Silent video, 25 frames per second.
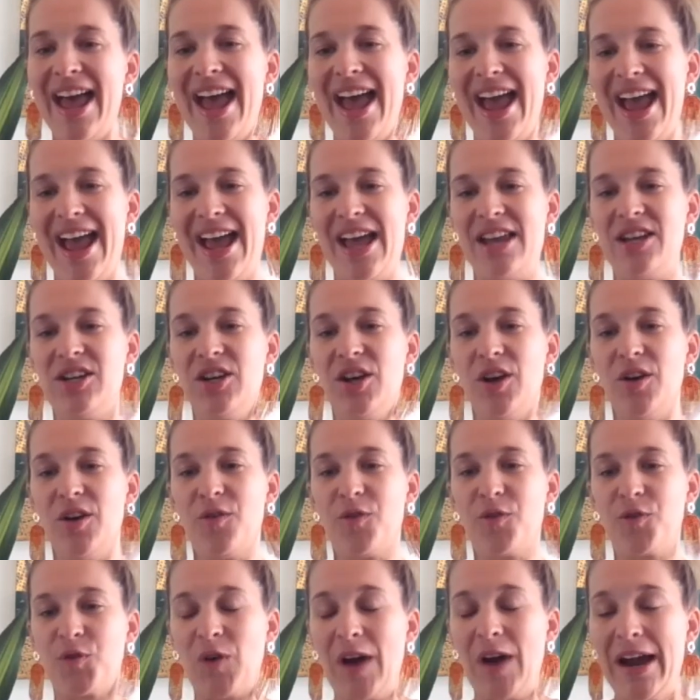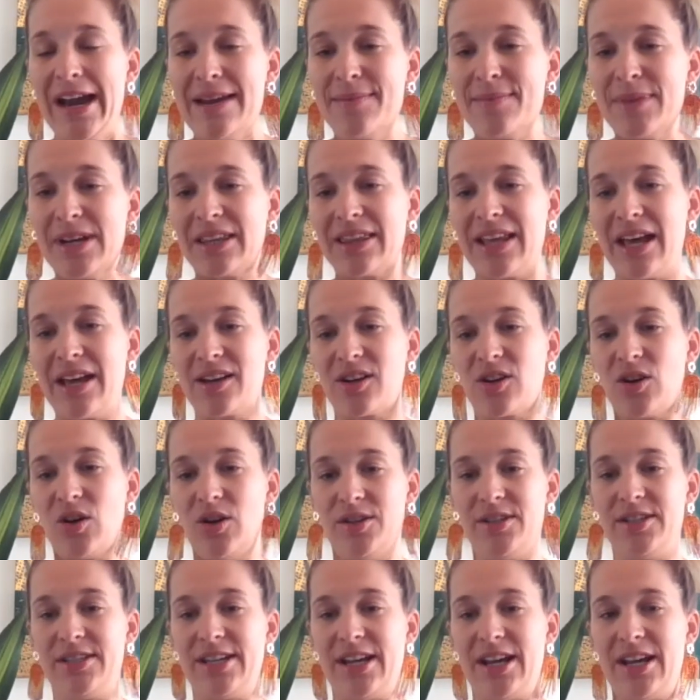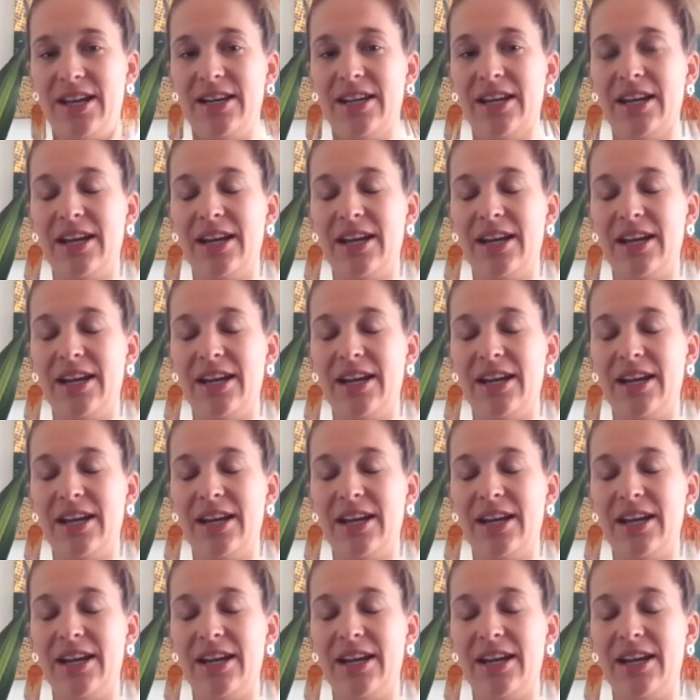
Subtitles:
and framing that content